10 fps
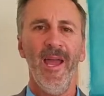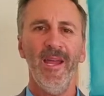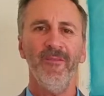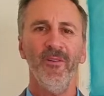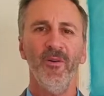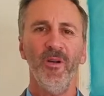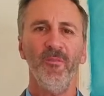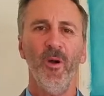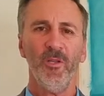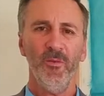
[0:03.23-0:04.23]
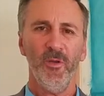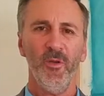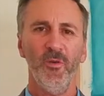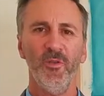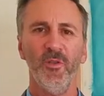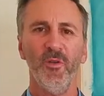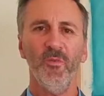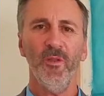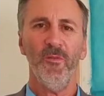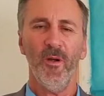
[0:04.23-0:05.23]
Hey everyone, Mark
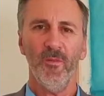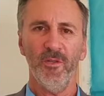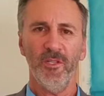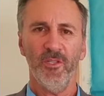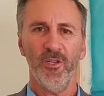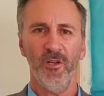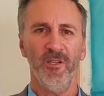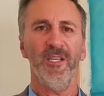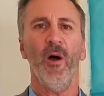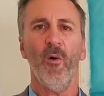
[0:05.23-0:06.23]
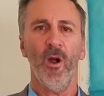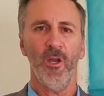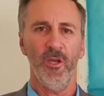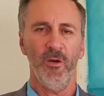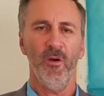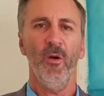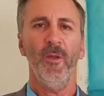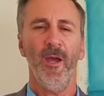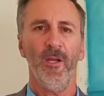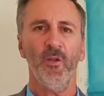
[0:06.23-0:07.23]
Newman-Kuzel with Farmers Insurance. How are you?
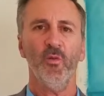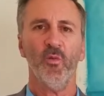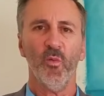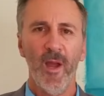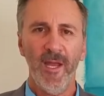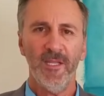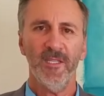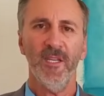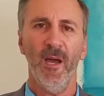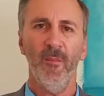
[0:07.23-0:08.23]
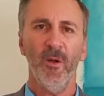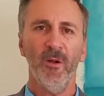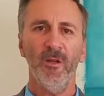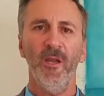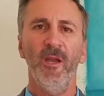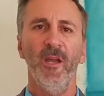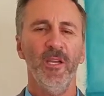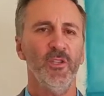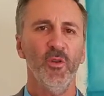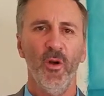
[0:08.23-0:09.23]
Hope you had a great summer,
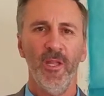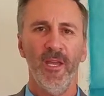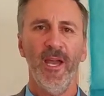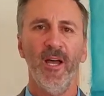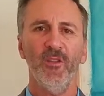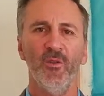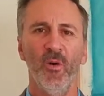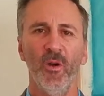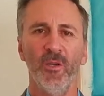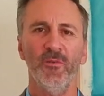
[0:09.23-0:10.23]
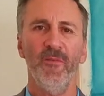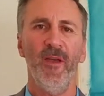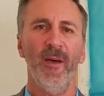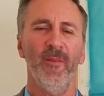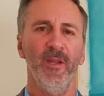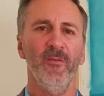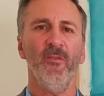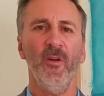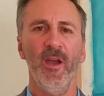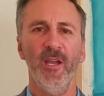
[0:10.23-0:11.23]
enjoyed the outdoors with family and
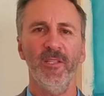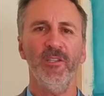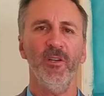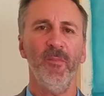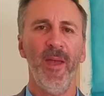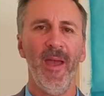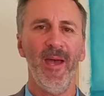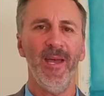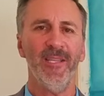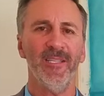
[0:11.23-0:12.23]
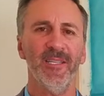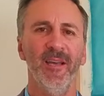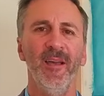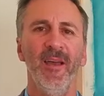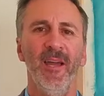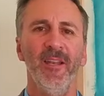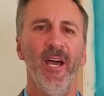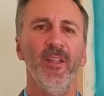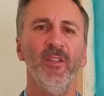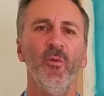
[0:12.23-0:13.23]
friends, your pets.
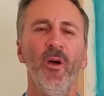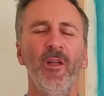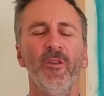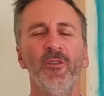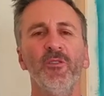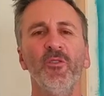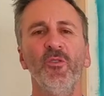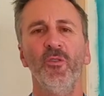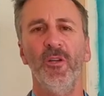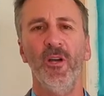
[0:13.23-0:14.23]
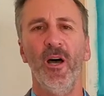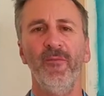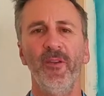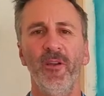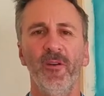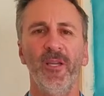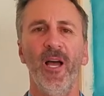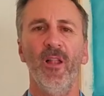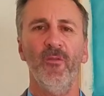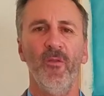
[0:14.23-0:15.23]
Now that the weather is cooling off here in
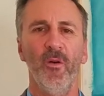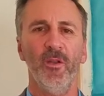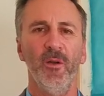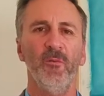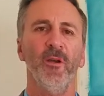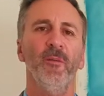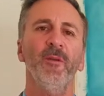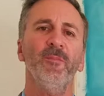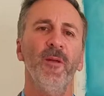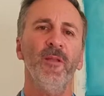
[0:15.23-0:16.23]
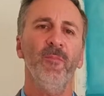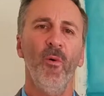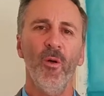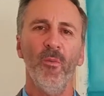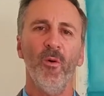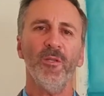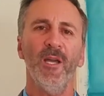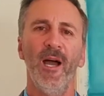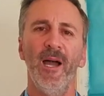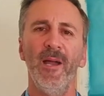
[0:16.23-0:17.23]
California, we're going to be spending more and more
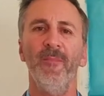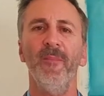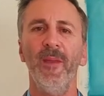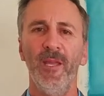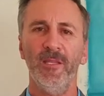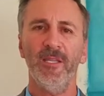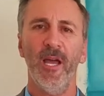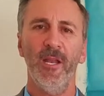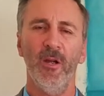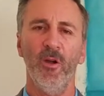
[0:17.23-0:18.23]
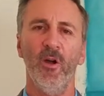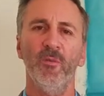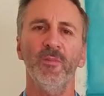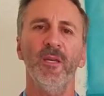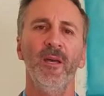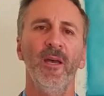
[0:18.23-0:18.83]
time inside our homes.